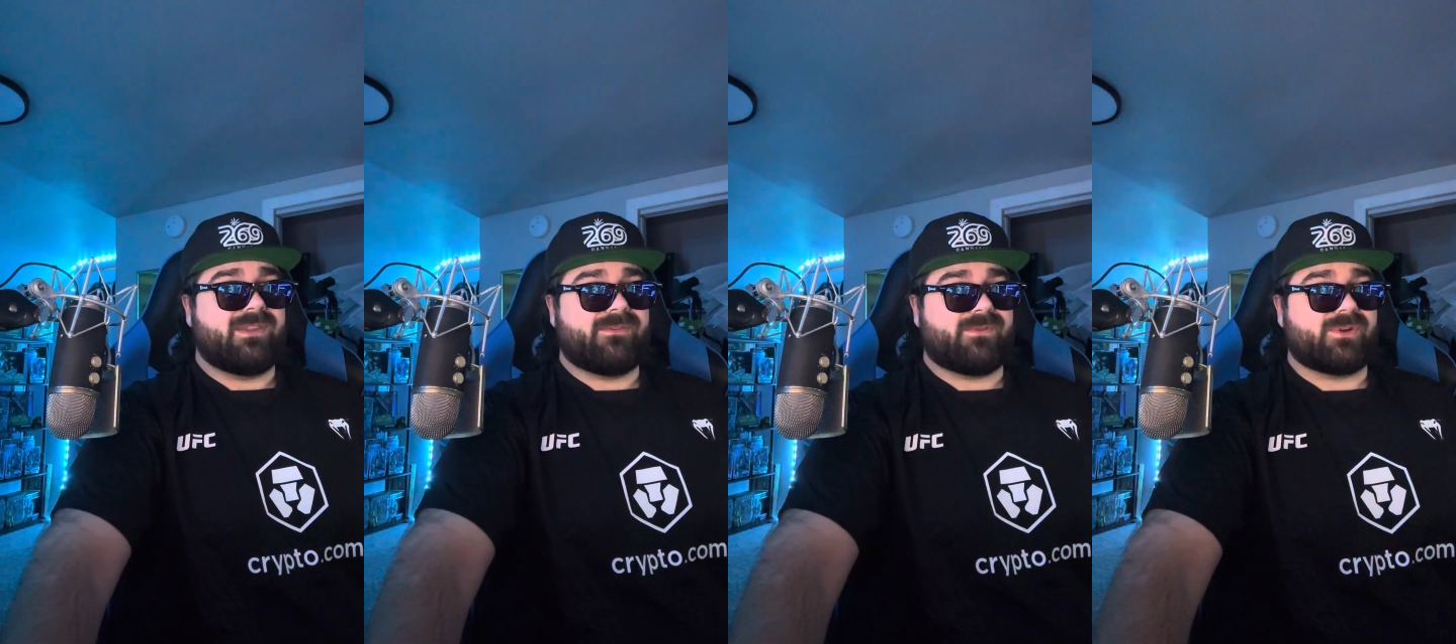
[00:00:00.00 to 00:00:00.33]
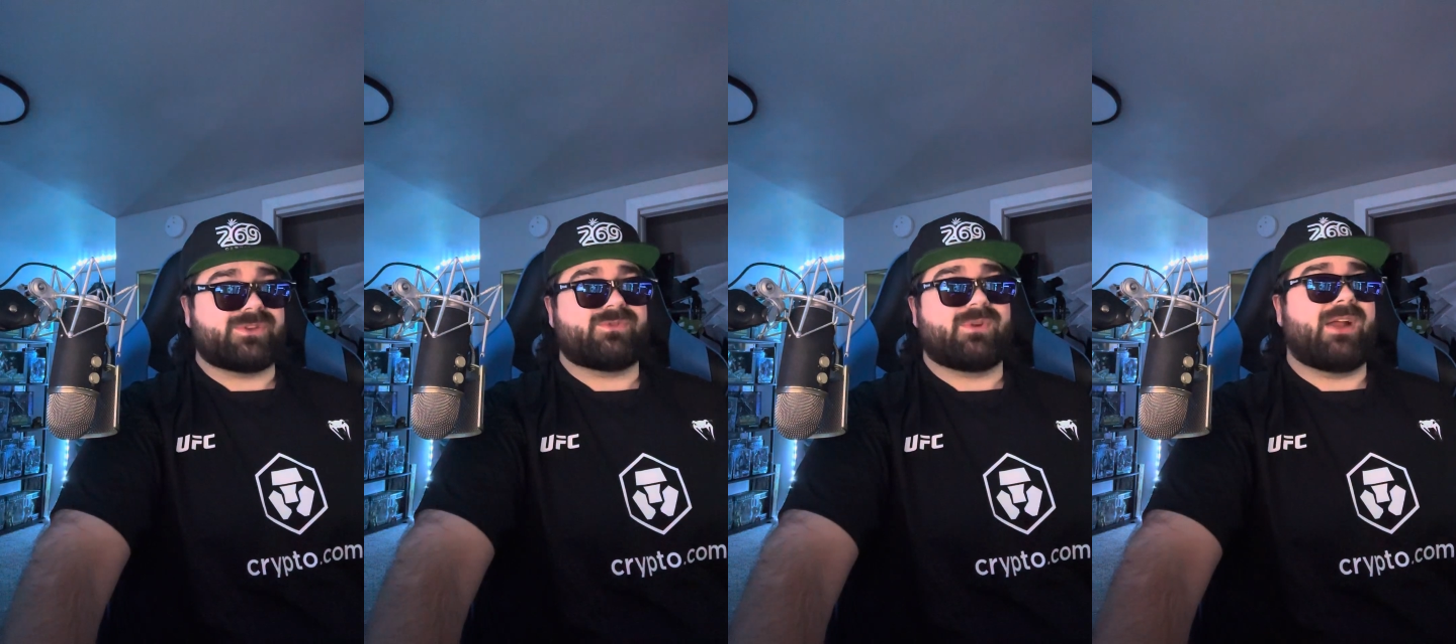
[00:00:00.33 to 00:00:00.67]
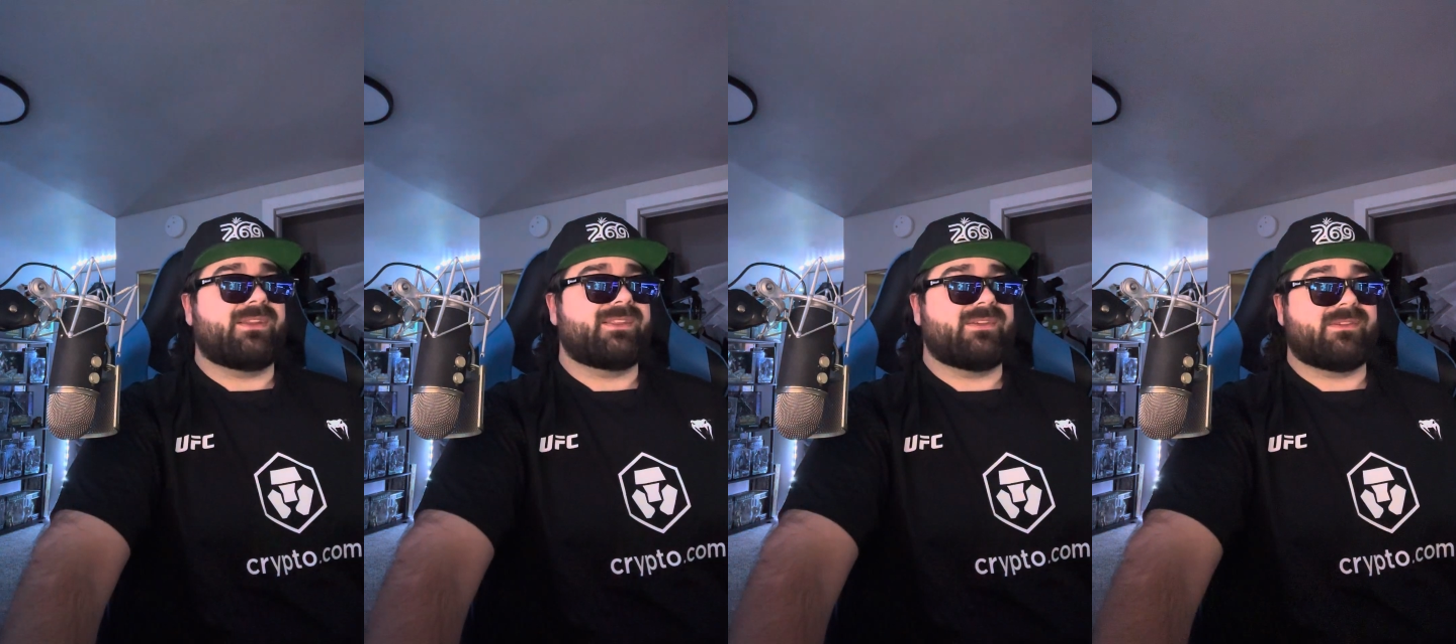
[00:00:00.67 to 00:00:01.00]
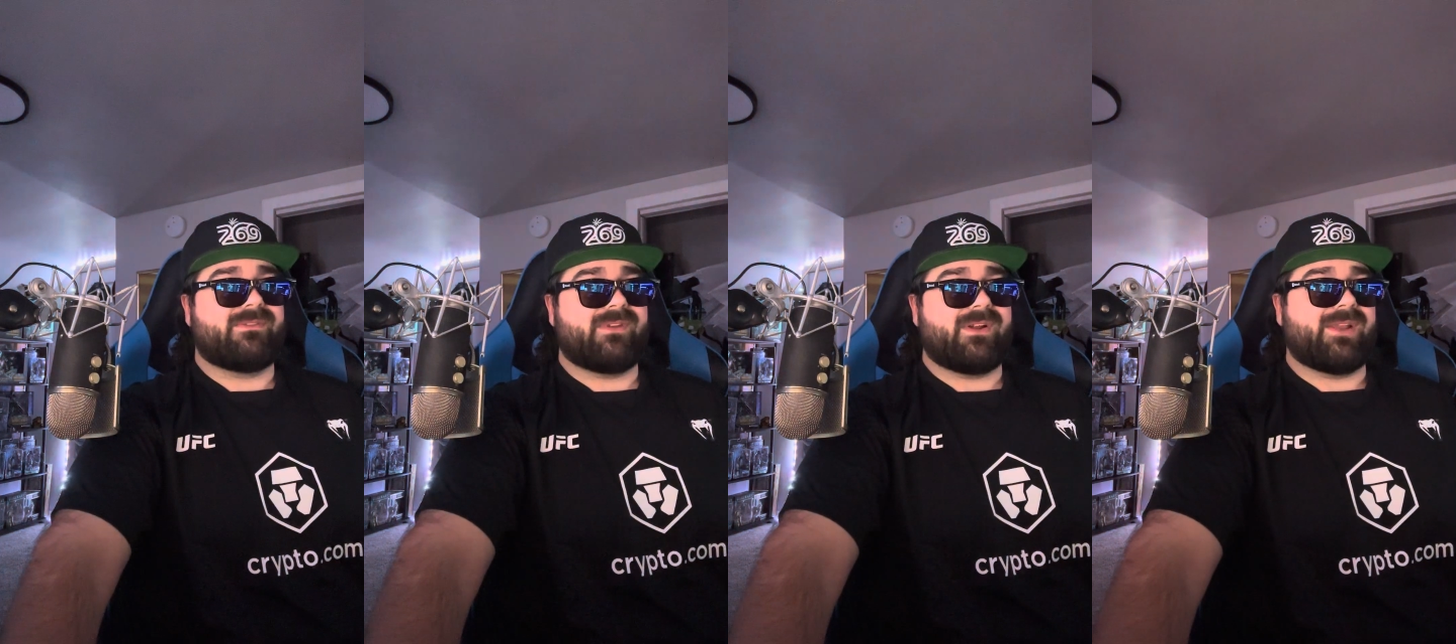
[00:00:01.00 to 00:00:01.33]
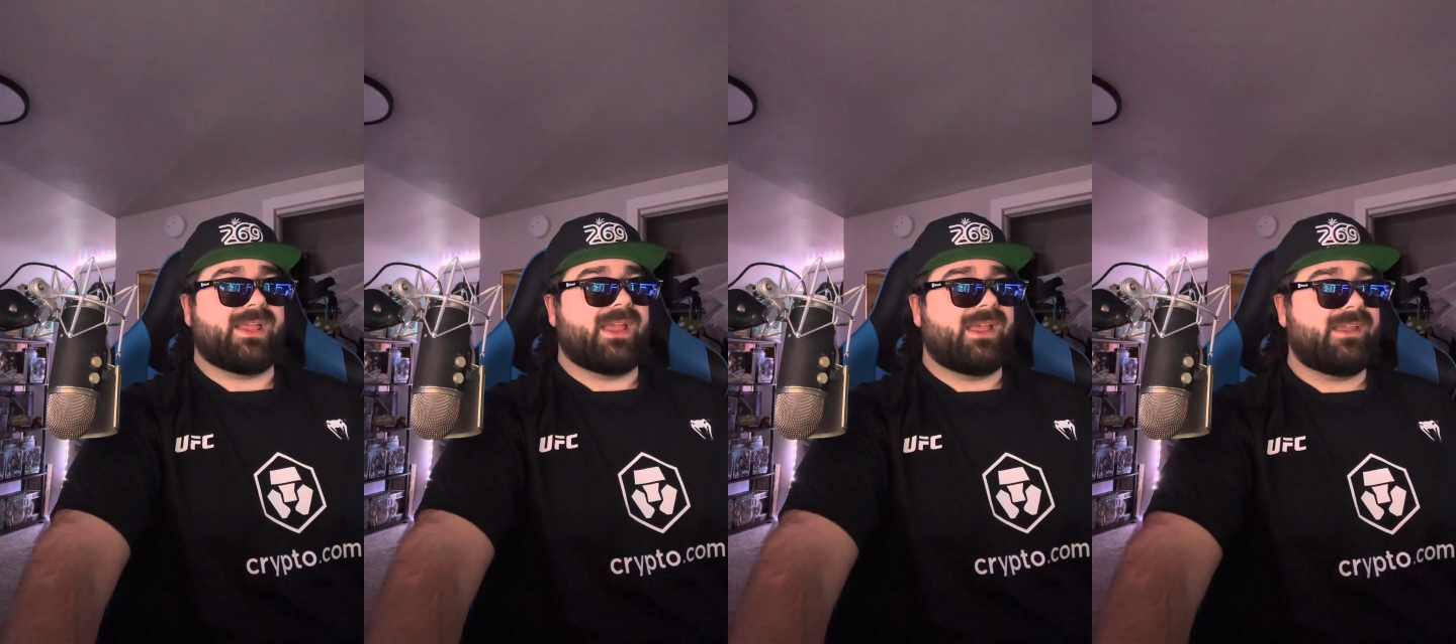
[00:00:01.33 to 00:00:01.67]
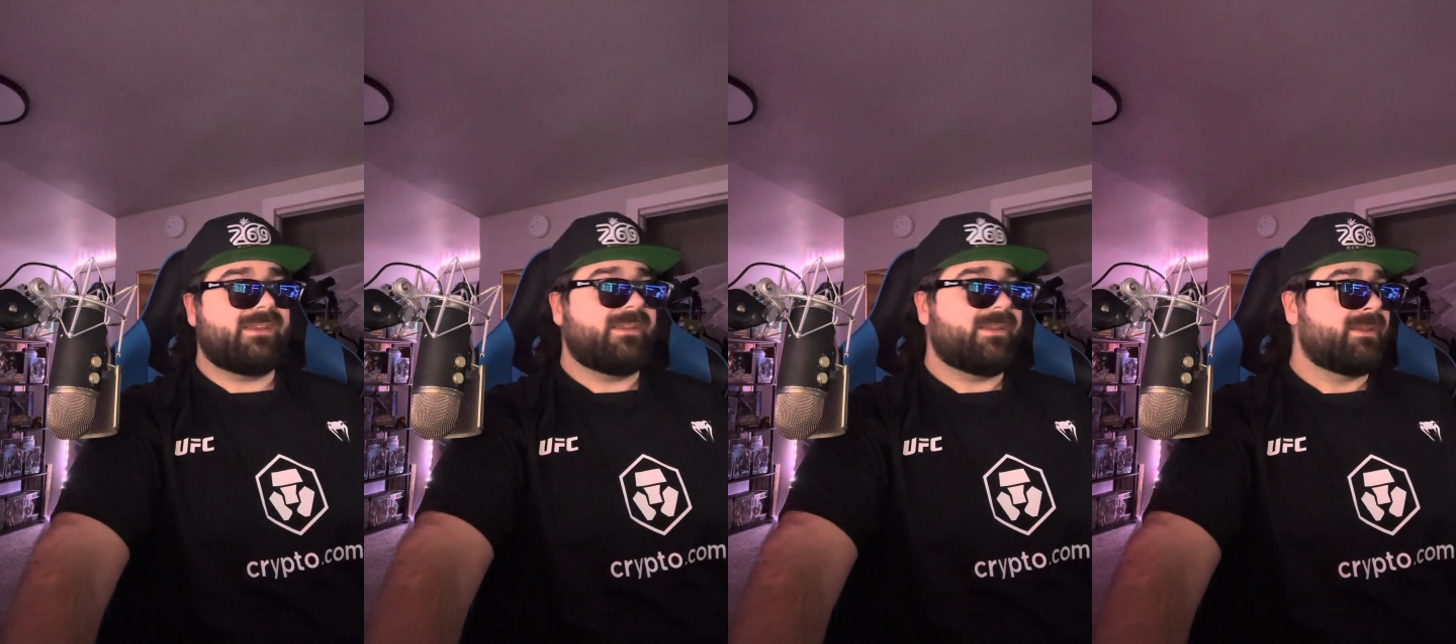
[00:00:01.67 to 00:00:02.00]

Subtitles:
the first round until the very end,